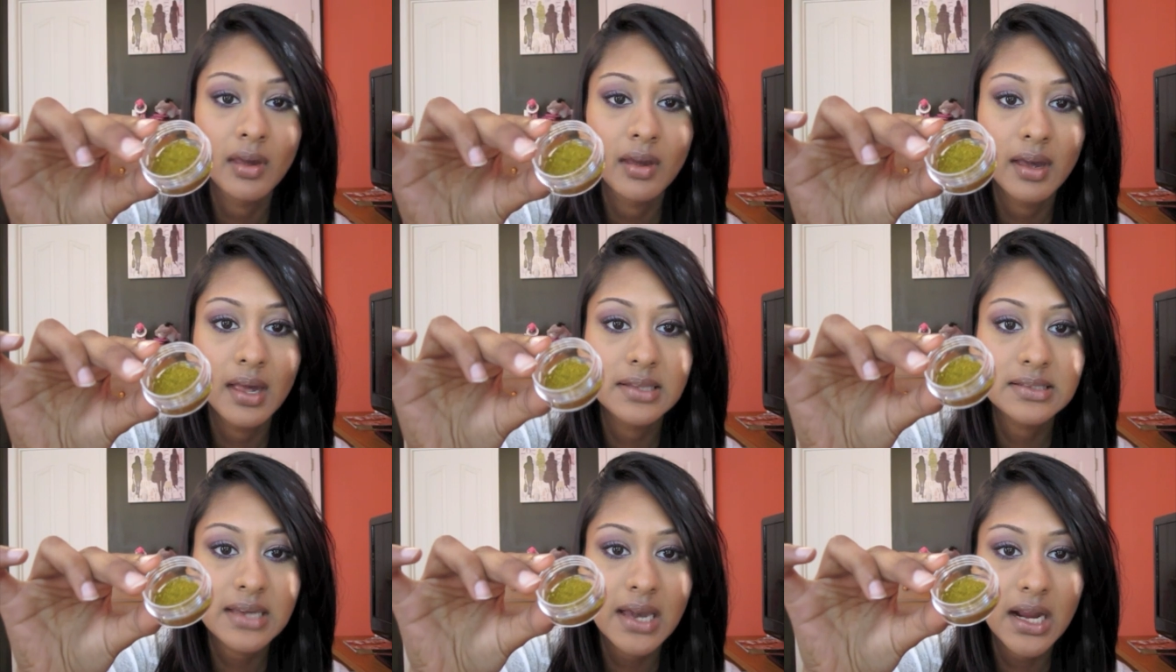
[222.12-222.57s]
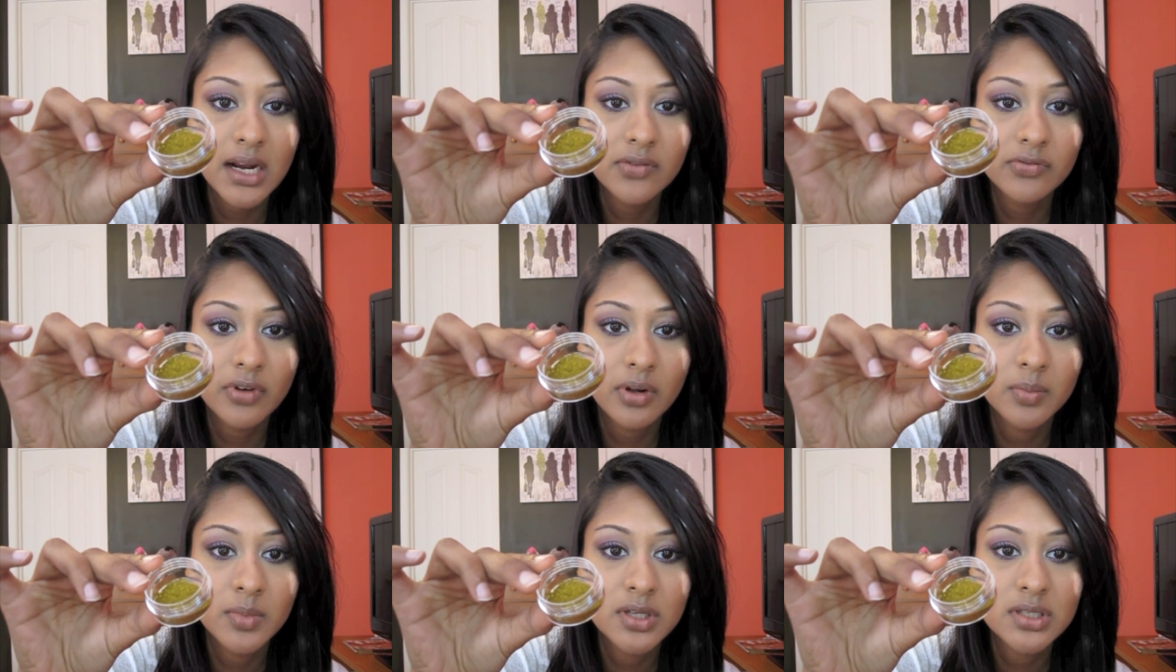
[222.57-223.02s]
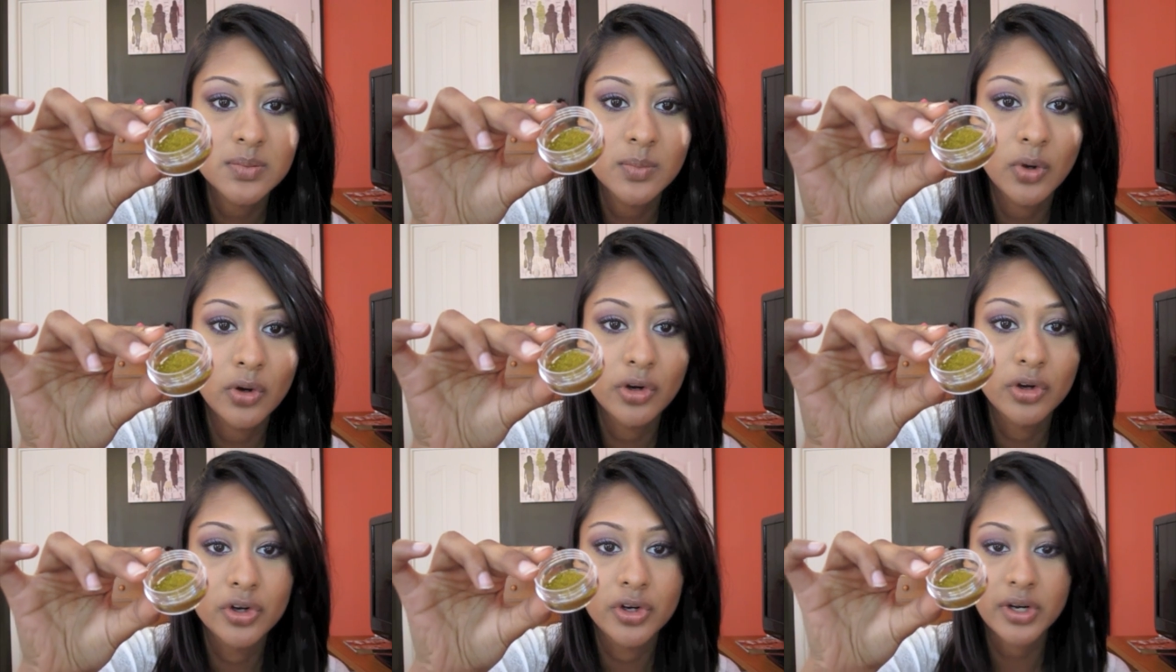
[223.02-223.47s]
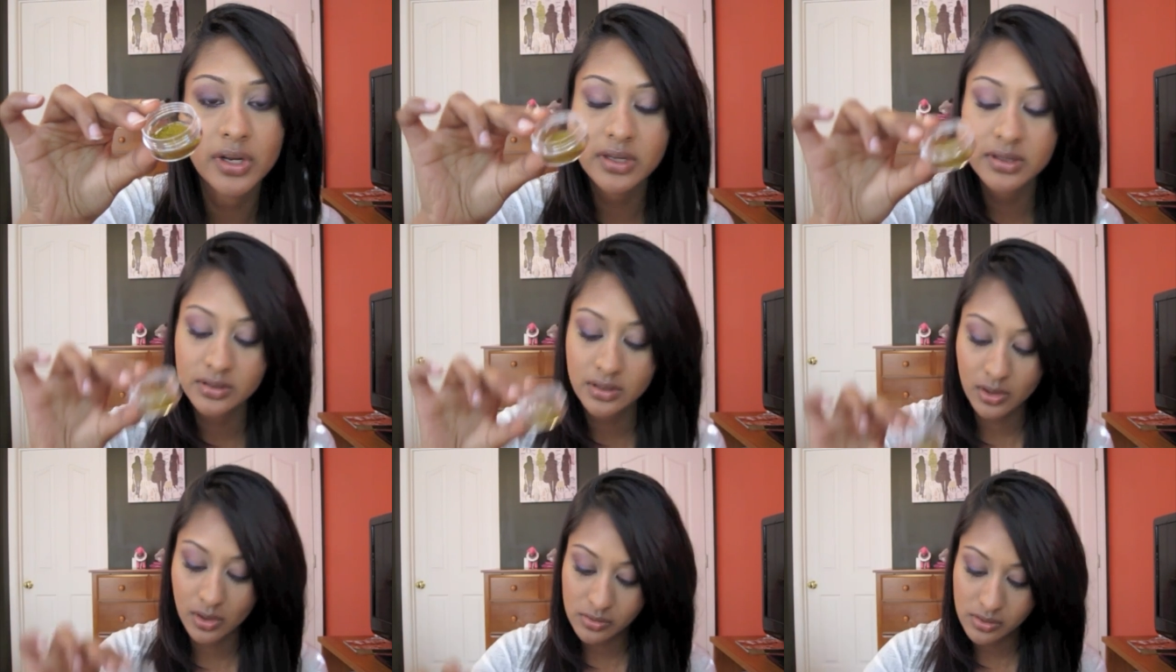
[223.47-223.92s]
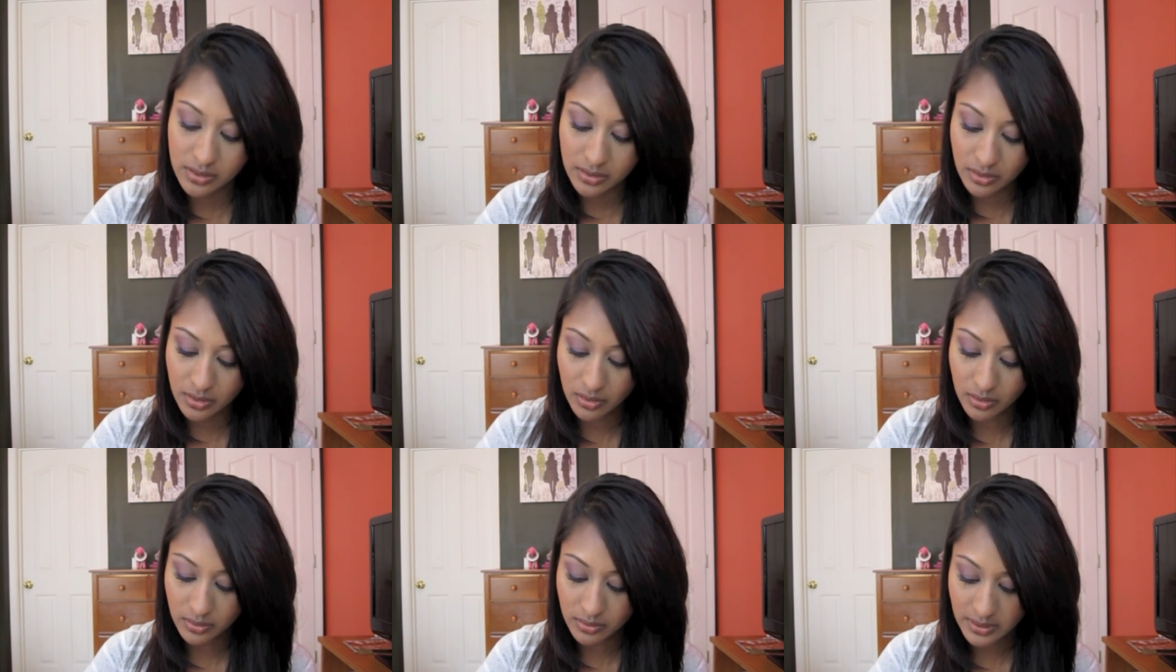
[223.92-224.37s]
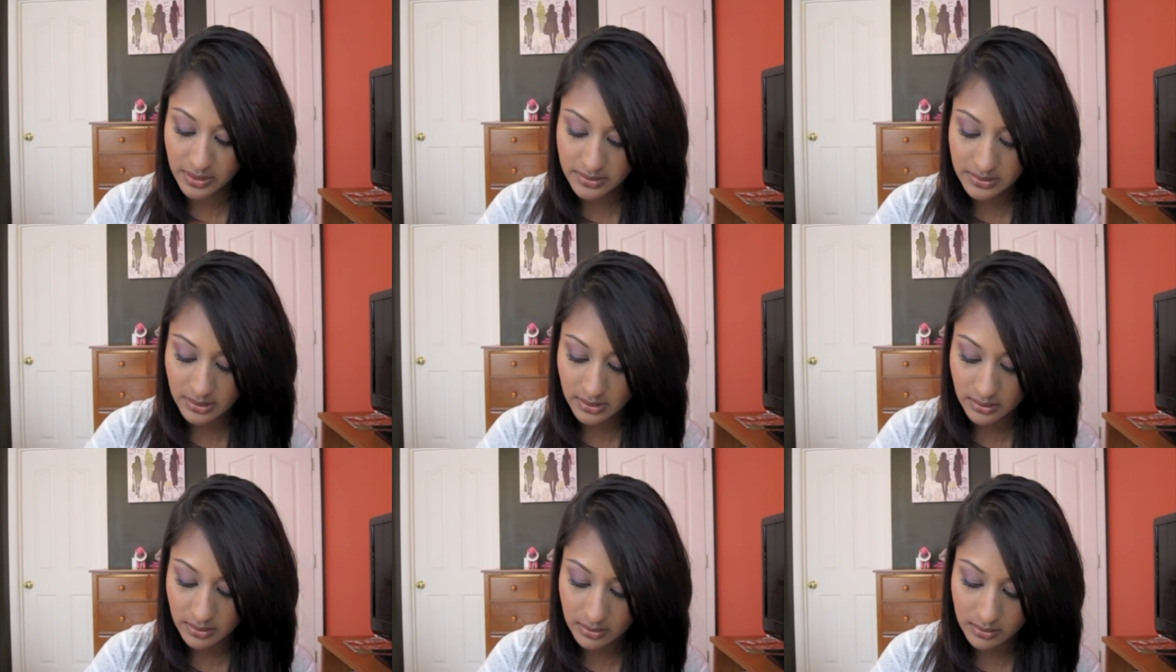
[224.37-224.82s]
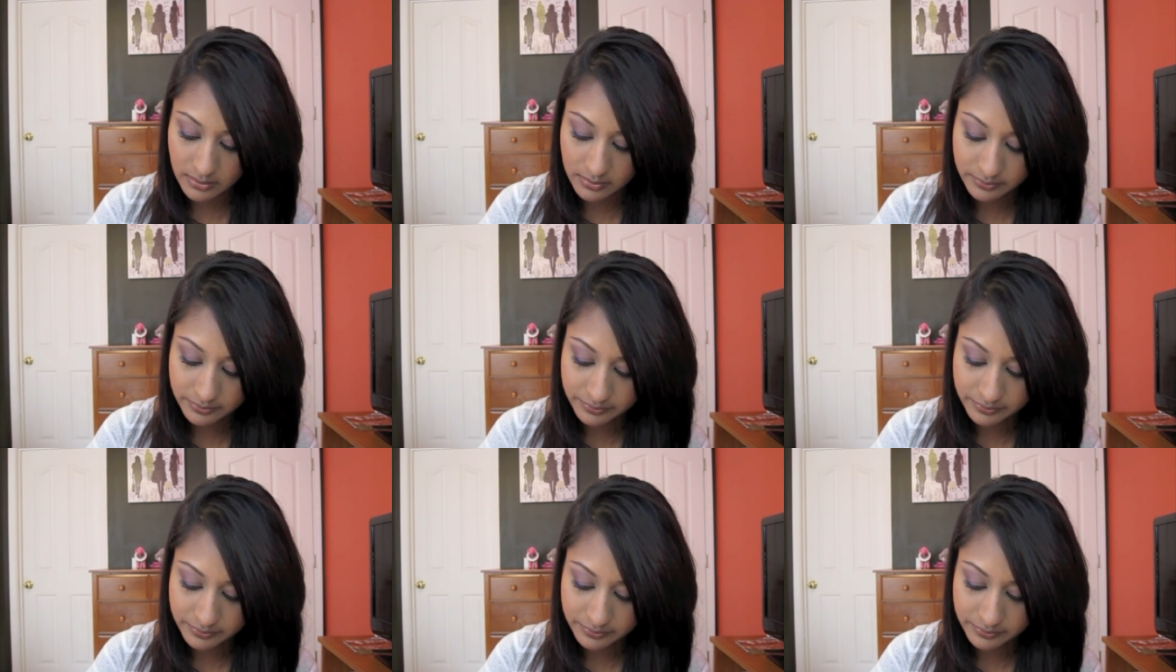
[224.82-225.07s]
It's kind of almost more green, though, than gold, I think.